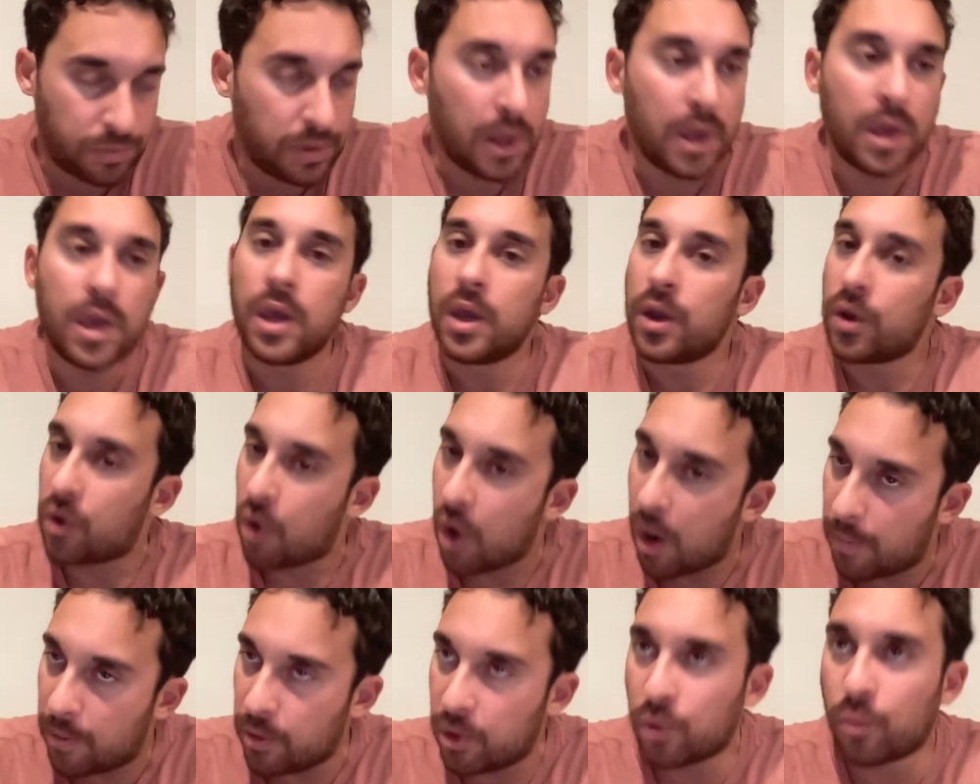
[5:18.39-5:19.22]
With
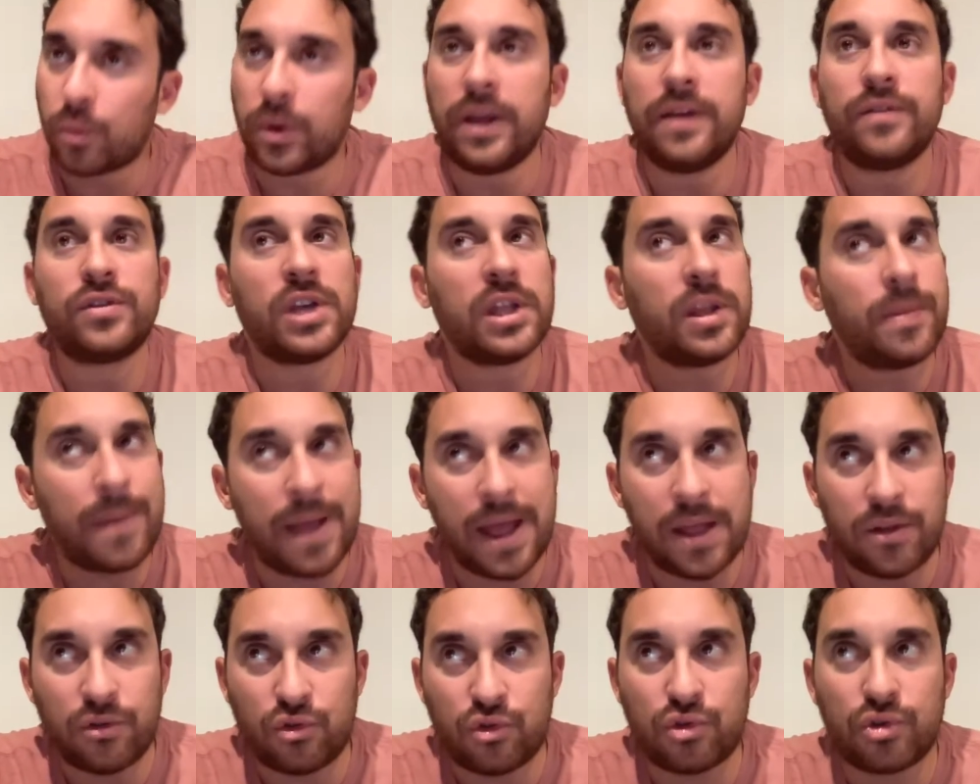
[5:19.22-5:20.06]
Carpenter
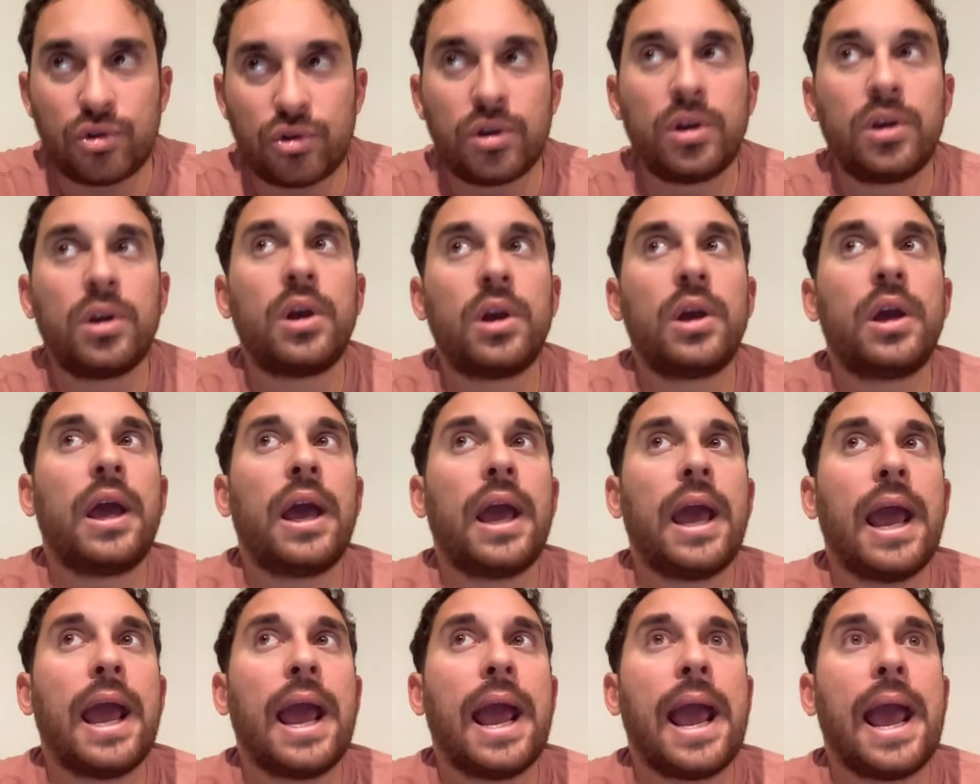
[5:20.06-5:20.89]
Reeves on the bench,
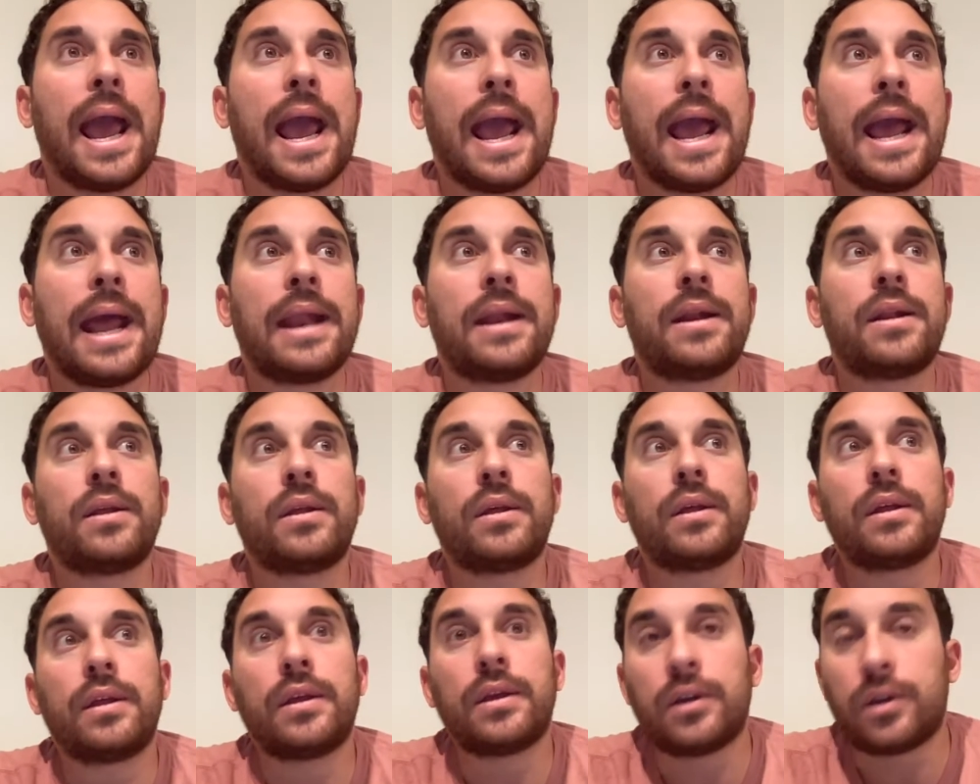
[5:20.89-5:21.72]

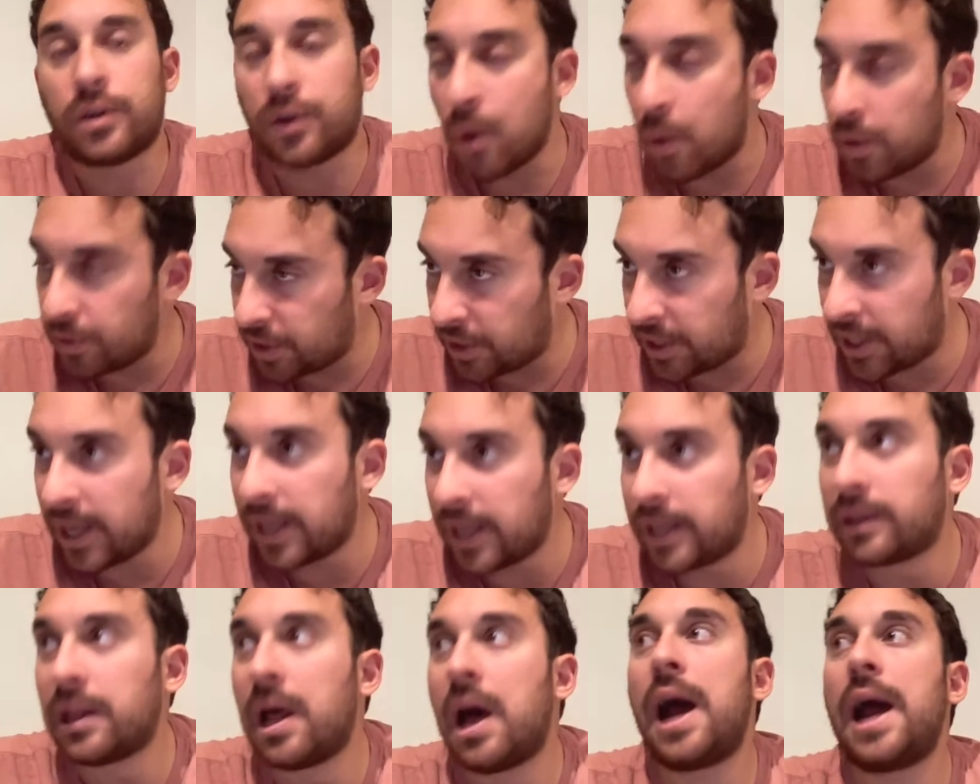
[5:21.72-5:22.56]
and
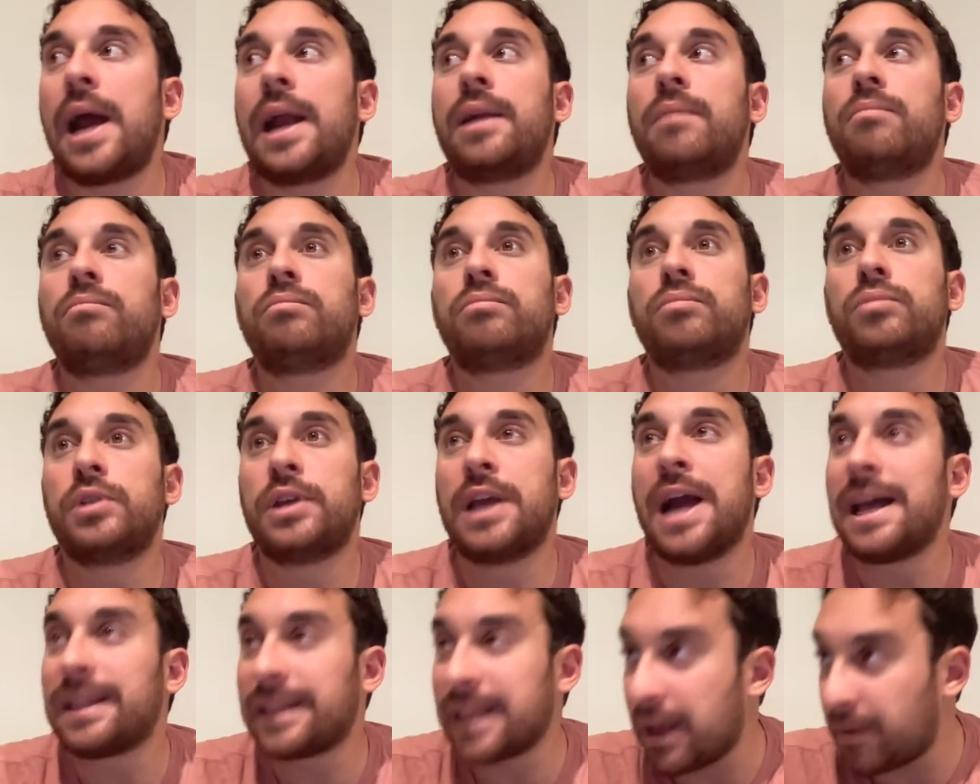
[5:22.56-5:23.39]
go at the kid
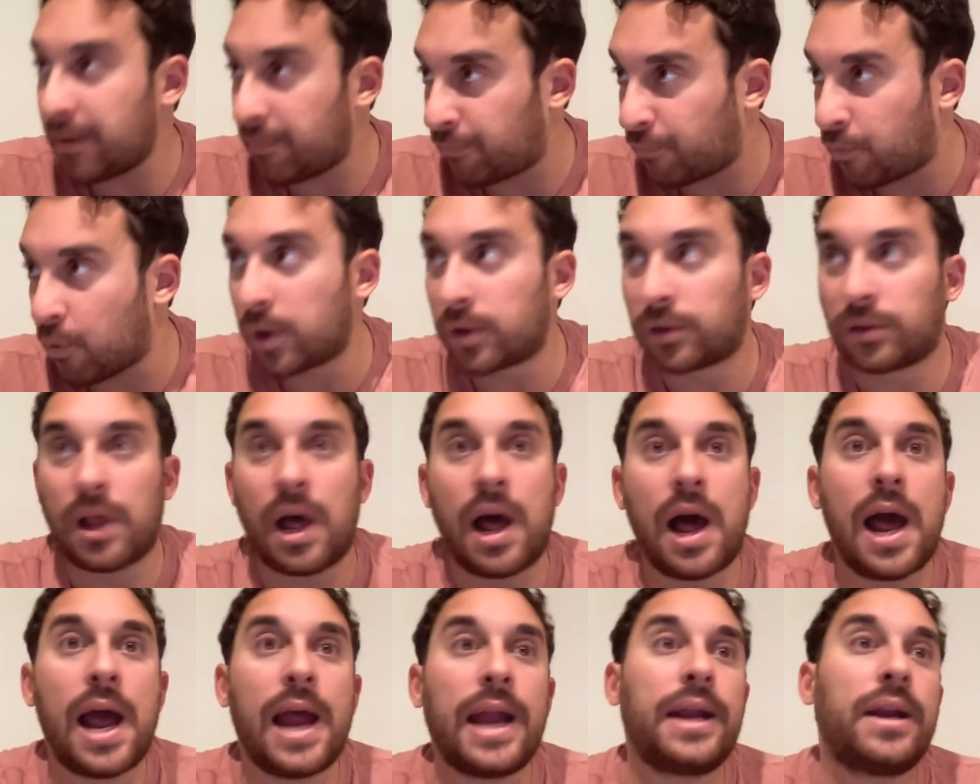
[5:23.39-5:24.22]
line. You got that
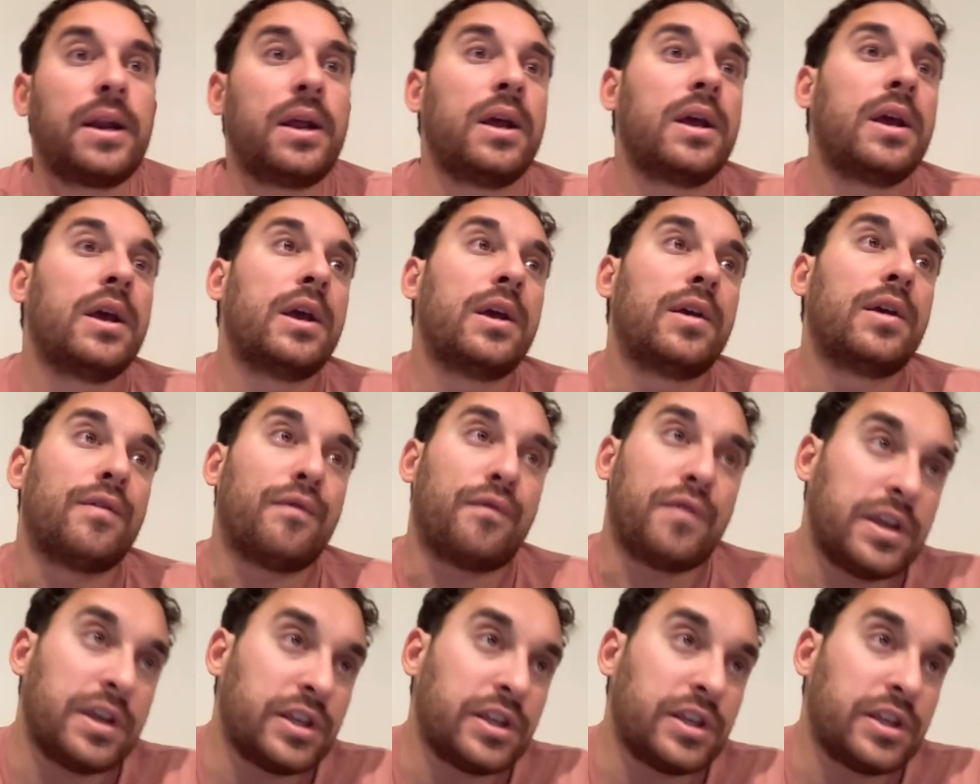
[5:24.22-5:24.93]
fourth line.